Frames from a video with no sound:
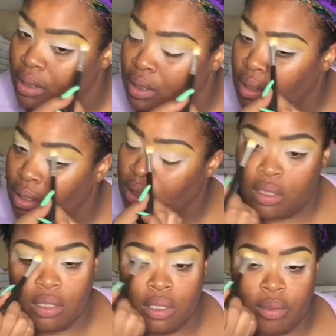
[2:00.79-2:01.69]
It's
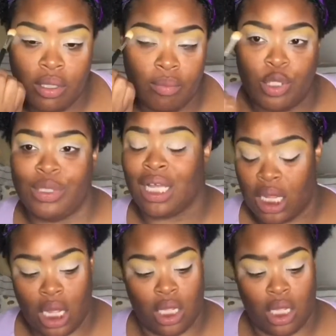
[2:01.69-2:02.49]
going to be the